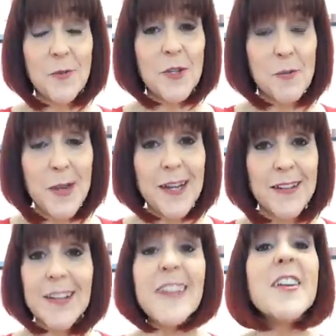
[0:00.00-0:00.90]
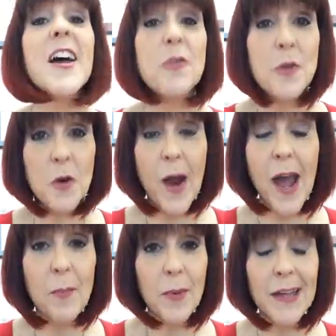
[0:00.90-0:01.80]
which means let's cut through the
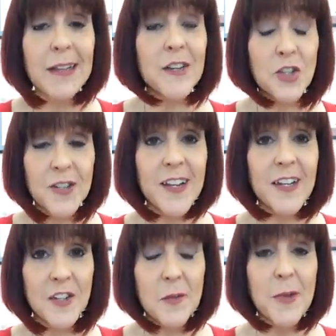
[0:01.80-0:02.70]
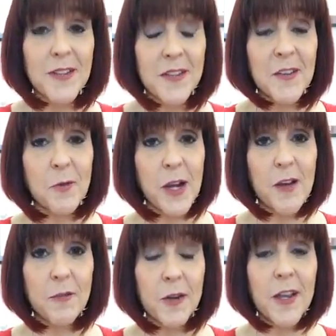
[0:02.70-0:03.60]
crap and let's just get to the business of
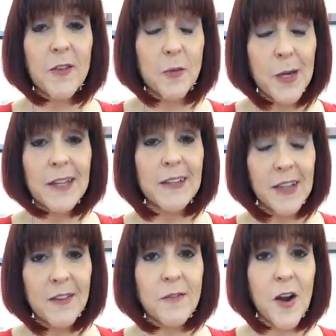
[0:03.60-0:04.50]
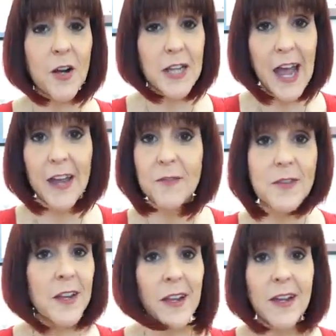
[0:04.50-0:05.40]
recovery so we can live our
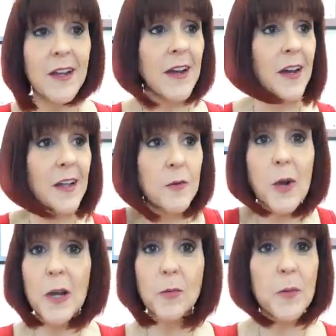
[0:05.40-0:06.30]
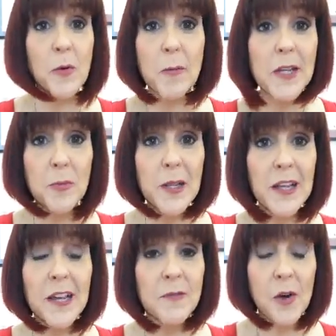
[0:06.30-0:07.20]
lives the way they were meant to be
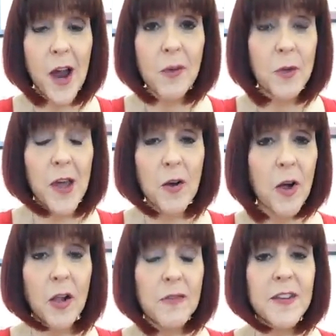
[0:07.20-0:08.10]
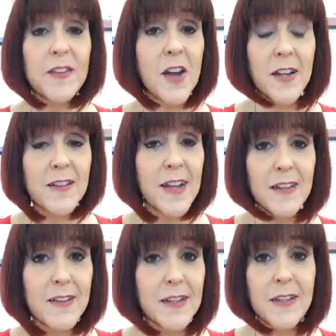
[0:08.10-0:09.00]
lived, all right? Without all of this
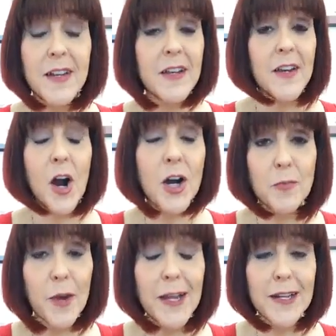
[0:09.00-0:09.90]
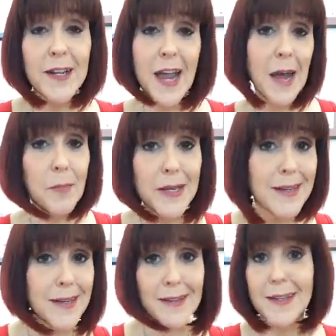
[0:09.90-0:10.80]
nonsense and heartbreak and
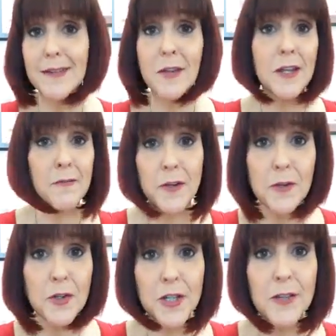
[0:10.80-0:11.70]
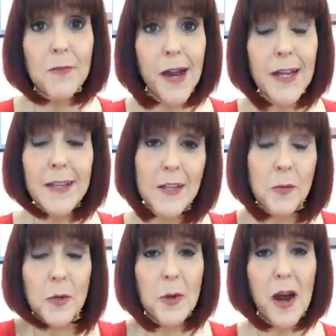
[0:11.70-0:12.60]
unhappiness and confusion, right?
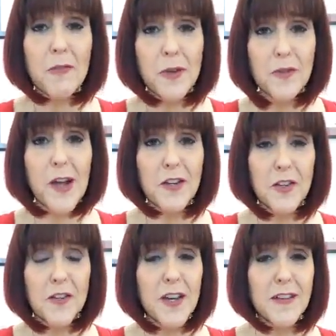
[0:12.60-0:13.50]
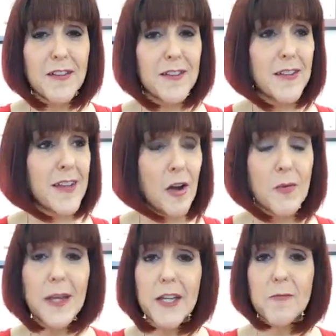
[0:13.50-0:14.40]
That's what a recovery strategist does. It says, how
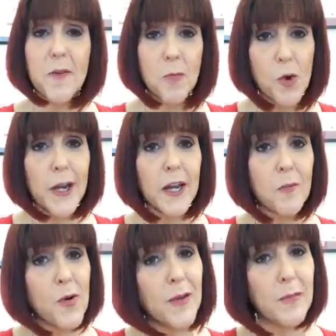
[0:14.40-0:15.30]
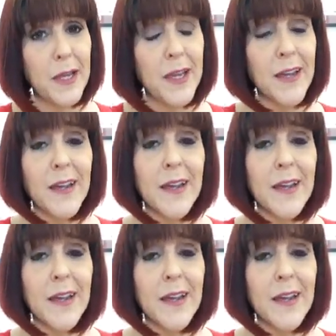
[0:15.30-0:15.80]
can we get from point A to point B